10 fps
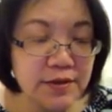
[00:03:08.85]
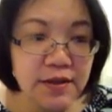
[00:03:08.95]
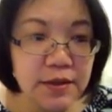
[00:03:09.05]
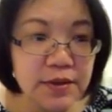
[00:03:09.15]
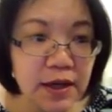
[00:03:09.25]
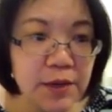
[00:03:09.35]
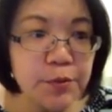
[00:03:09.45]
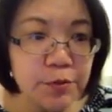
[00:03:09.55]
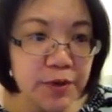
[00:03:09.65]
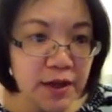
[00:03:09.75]
It's an
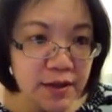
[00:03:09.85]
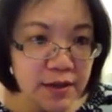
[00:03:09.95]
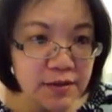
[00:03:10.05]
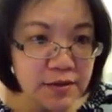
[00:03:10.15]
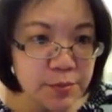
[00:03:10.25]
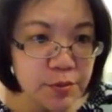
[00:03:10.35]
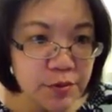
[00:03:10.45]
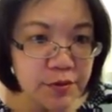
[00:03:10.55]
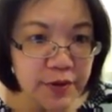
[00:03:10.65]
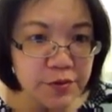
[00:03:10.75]
upgraded
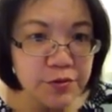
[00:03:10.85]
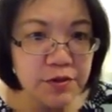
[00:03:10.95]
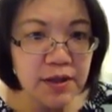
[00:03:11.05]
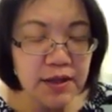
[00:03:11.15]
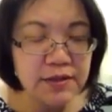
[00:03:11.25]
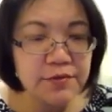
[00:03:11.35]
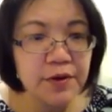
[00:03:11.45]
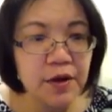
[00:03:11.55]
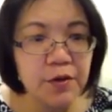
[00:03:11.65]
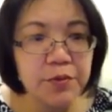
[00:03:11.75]
support vector
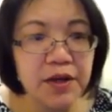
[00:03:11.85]
classifier.